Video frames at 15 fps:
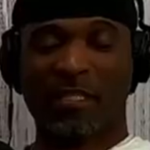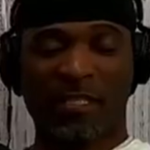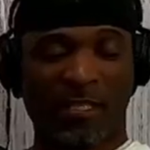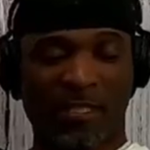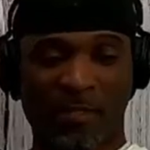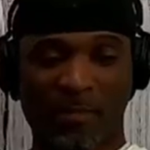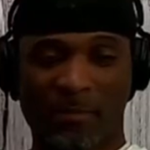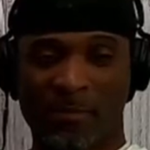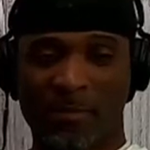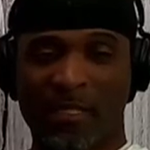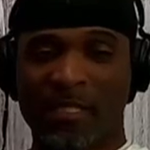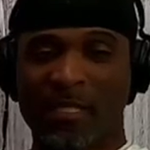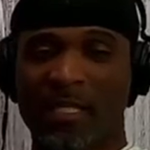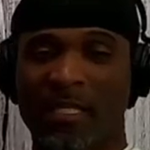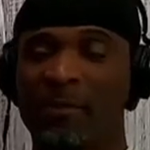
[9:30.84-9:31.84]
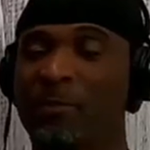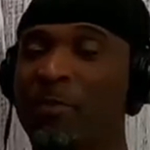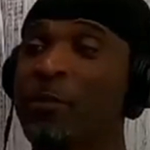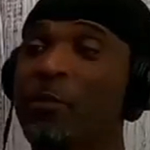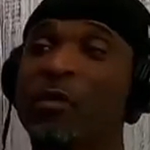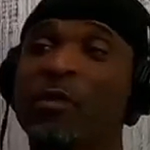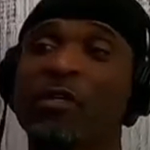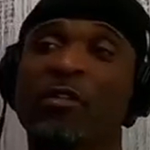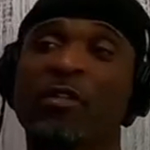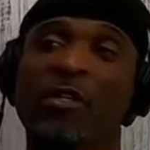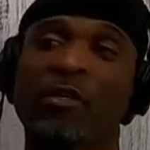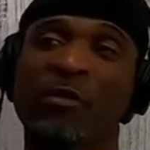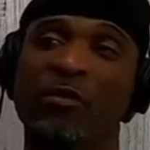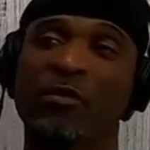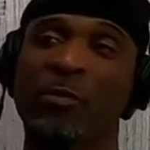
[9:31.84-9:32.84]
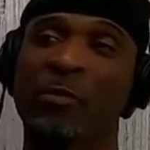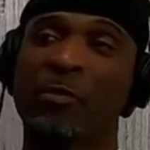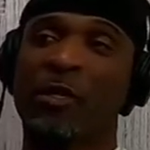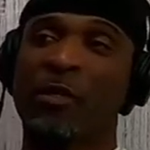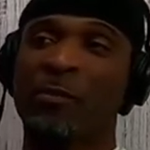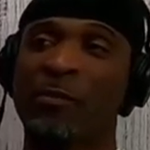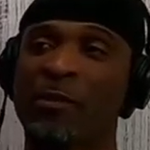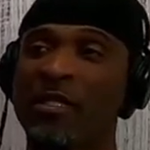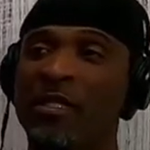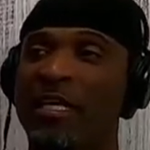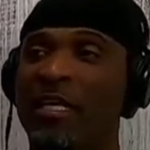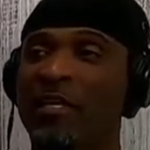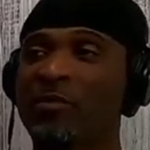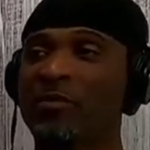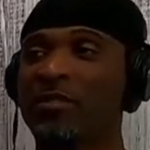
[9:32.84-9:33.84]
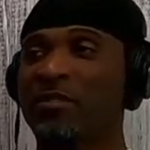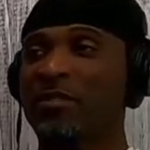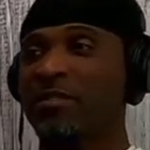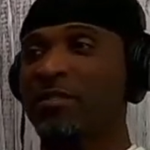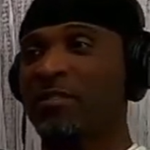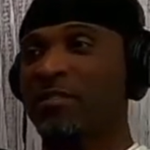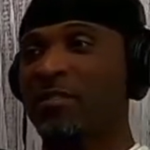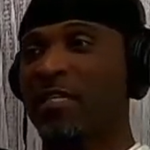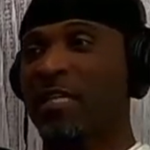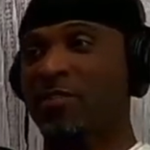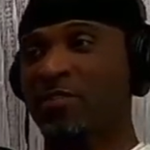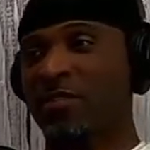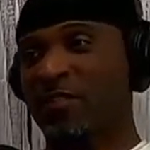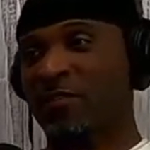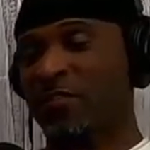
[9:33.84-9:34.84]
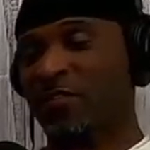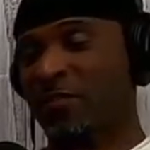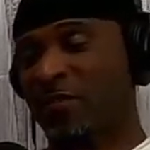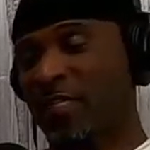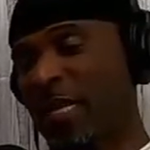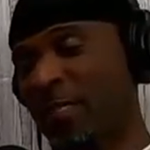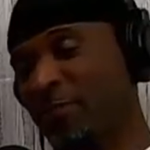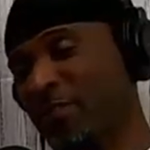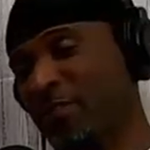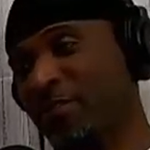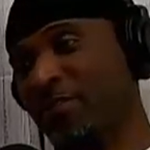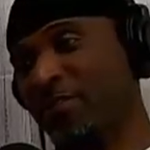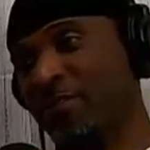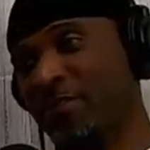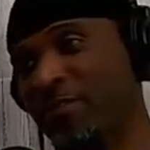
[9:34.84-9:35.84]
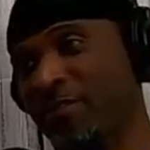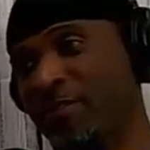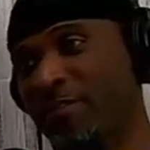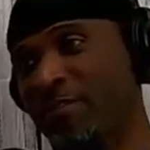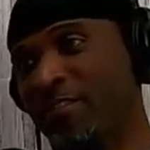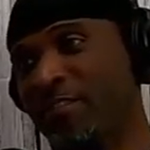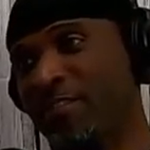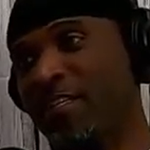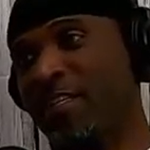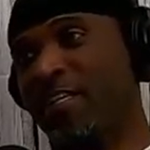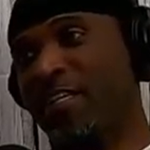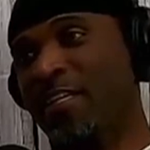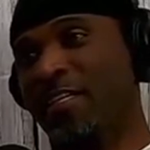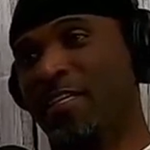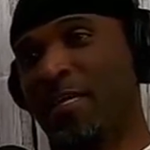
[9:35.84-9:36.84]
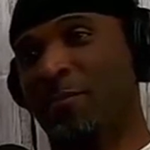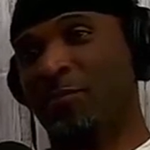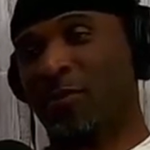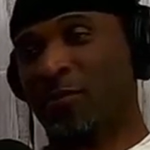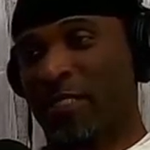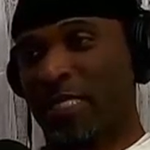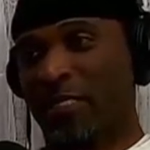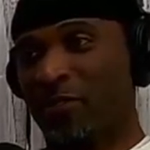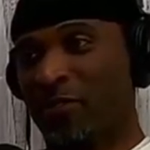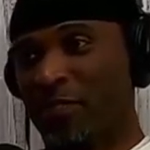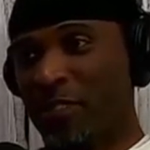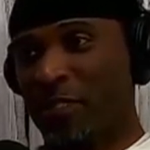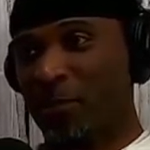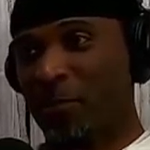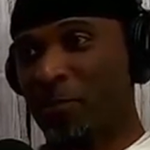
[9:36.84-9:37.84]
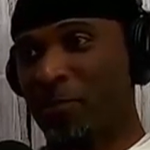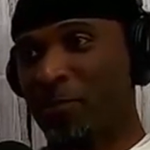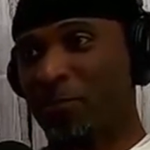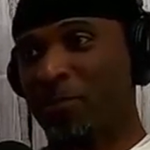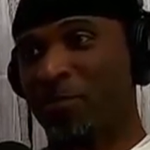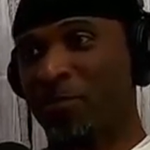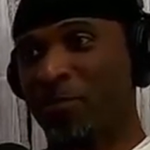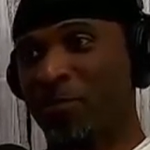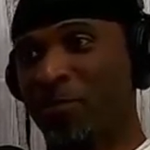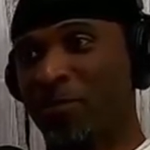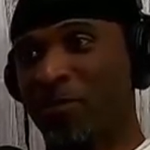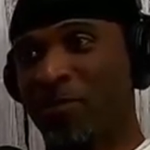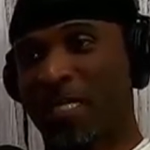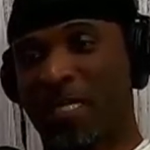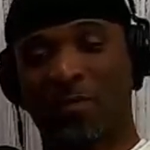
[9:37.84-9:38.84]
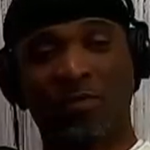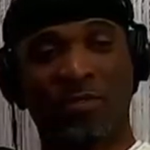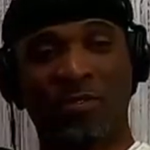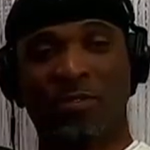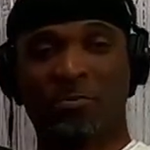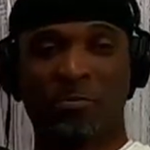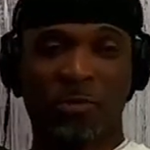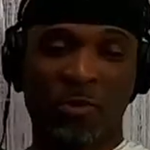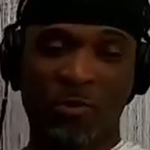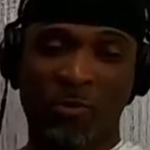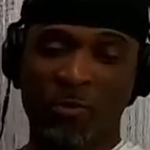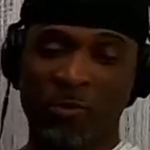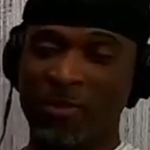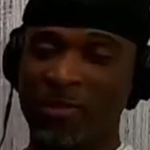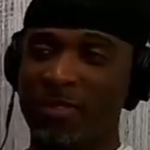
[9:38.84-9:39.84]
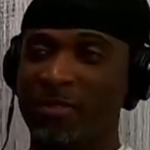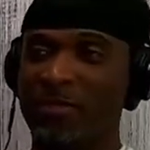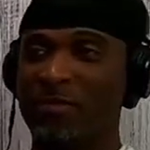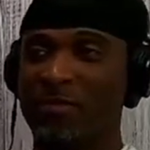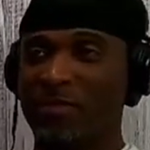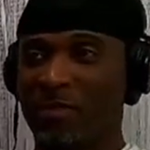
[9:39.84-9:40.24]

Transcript: um, and people don't even notice about me. I was a I was a defensive captain. Yeah, and I broke down the team. Oh wow! I was in the middle of the